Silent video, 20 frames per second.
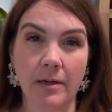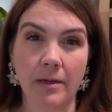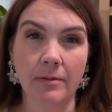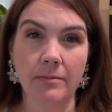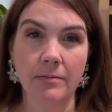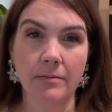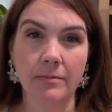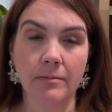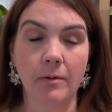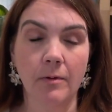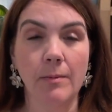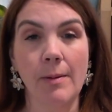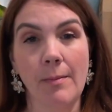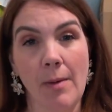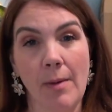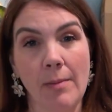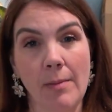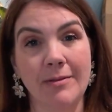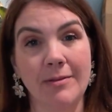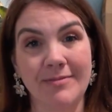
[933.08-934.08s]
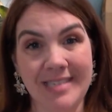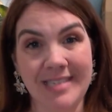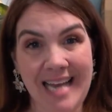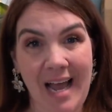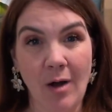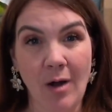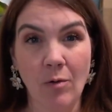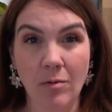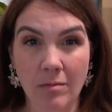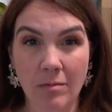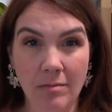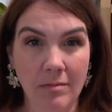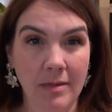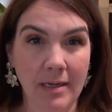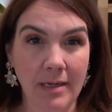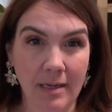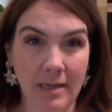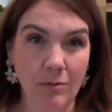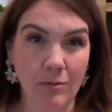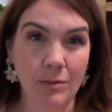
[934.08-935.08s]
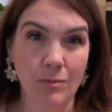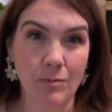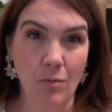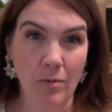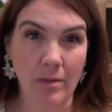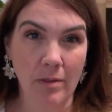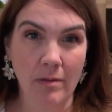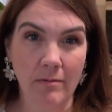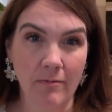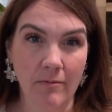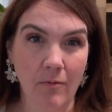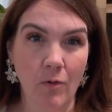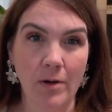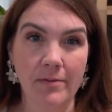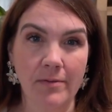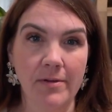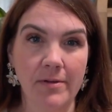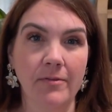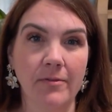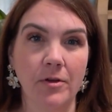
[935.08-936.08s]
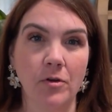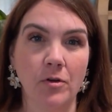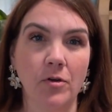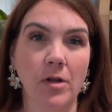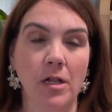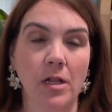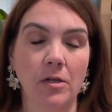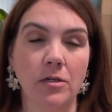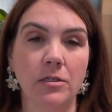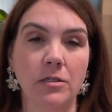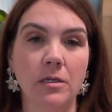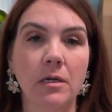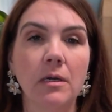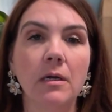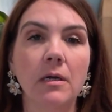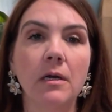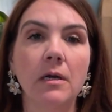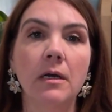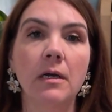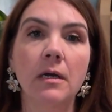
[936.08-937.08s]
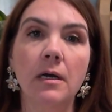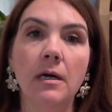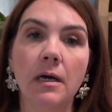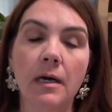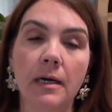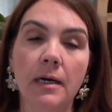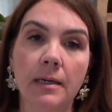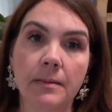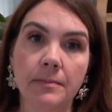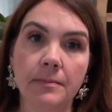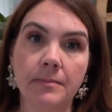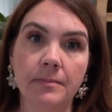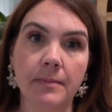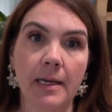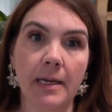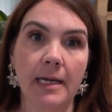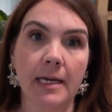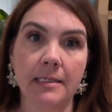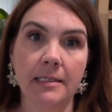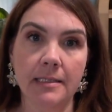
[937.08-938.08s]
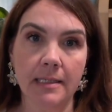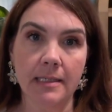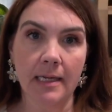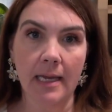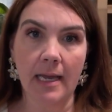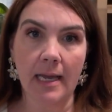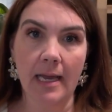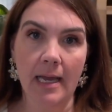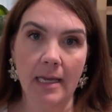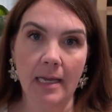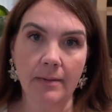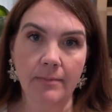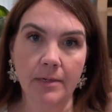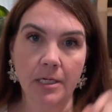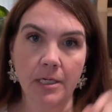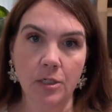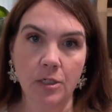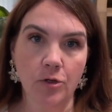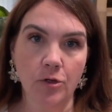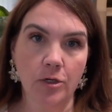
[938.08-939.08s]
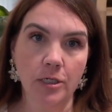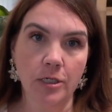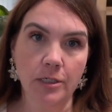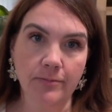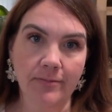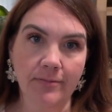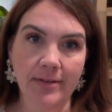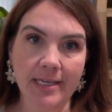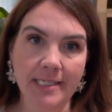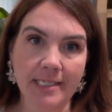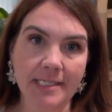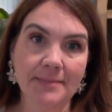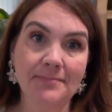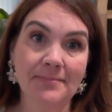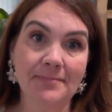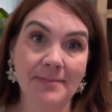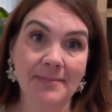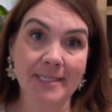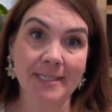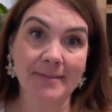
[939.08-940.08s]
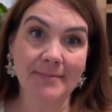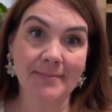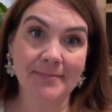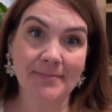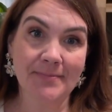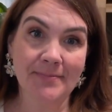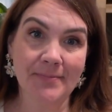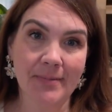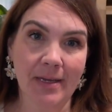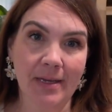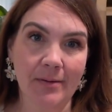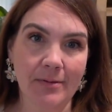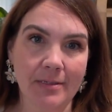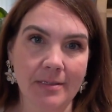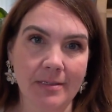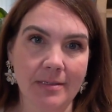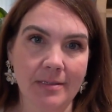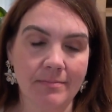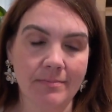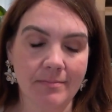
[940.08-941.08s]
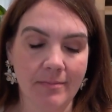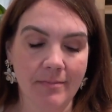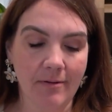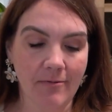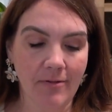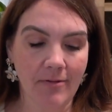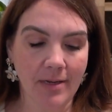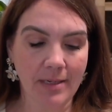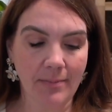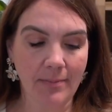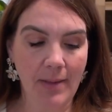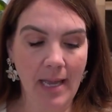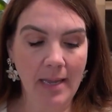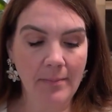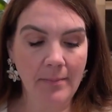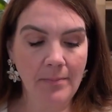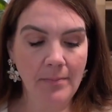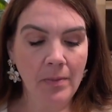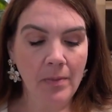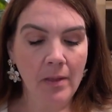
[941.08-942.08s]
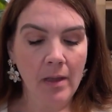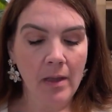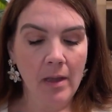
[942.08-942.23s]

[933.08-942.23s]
thought, or my mom lives now, like it was more than $4,500 as administration fees. So that was fun to pay.